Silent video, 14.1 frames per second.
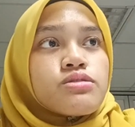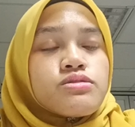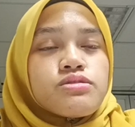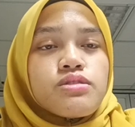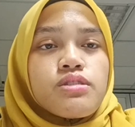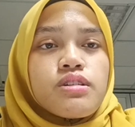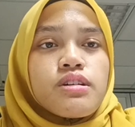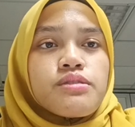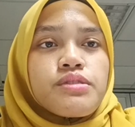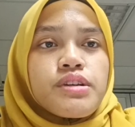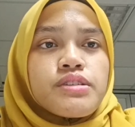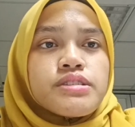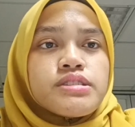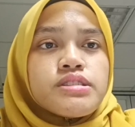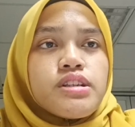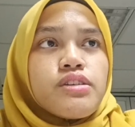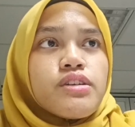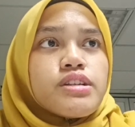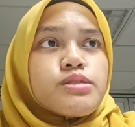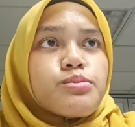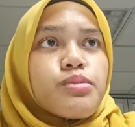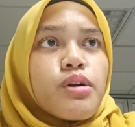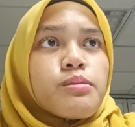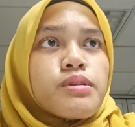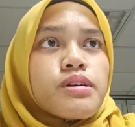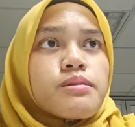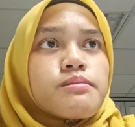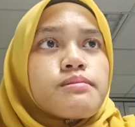also a very serious
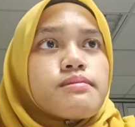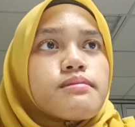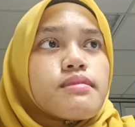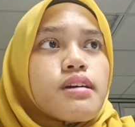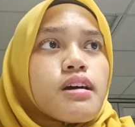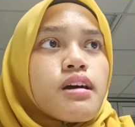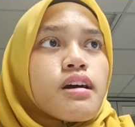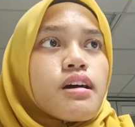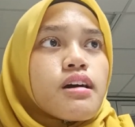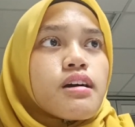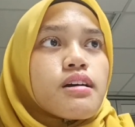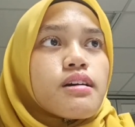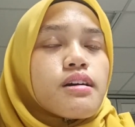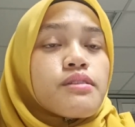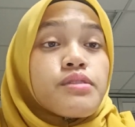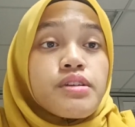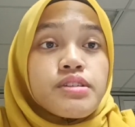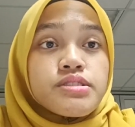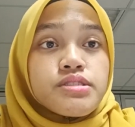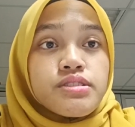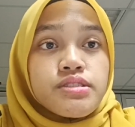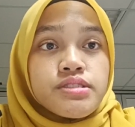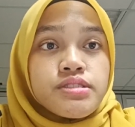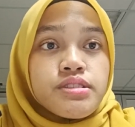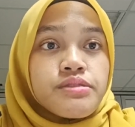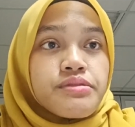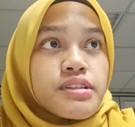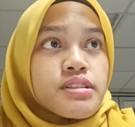problem, a very serious
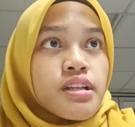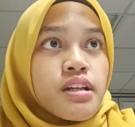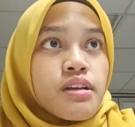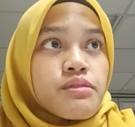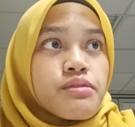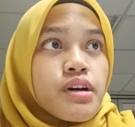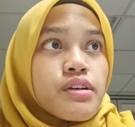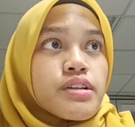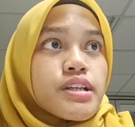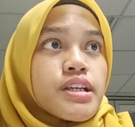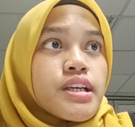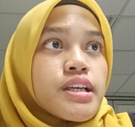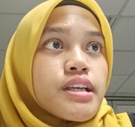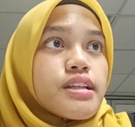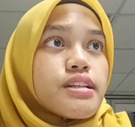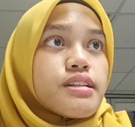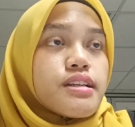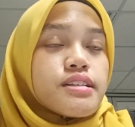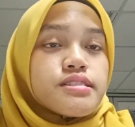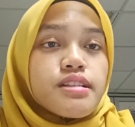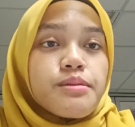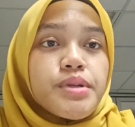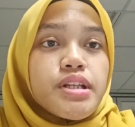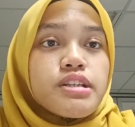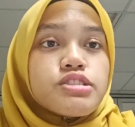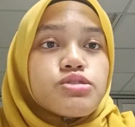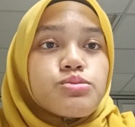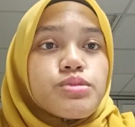defect that I found in estate
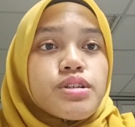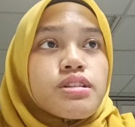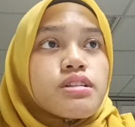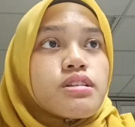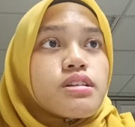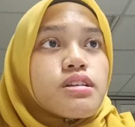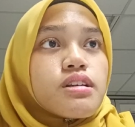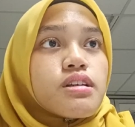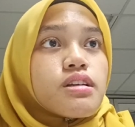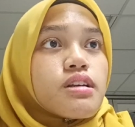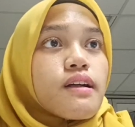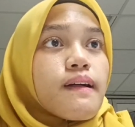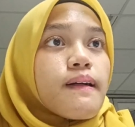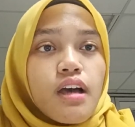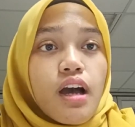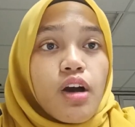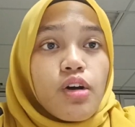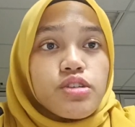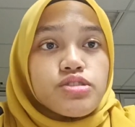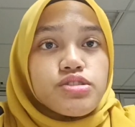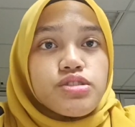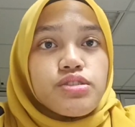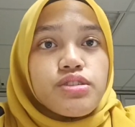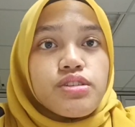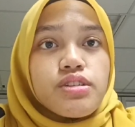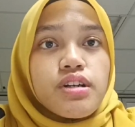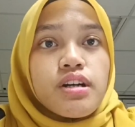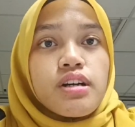management. I'll show
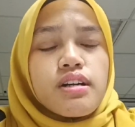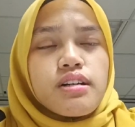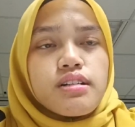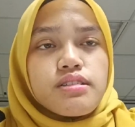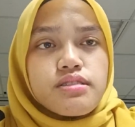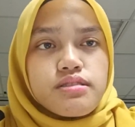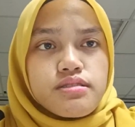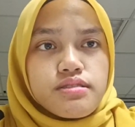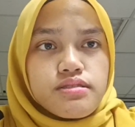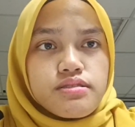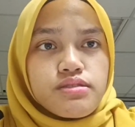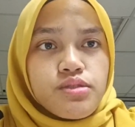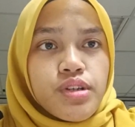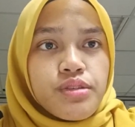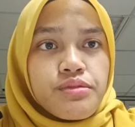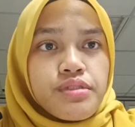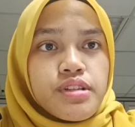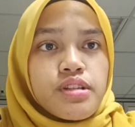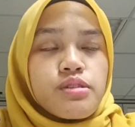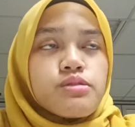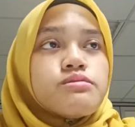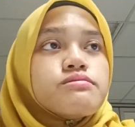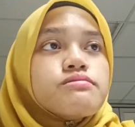you a quick video.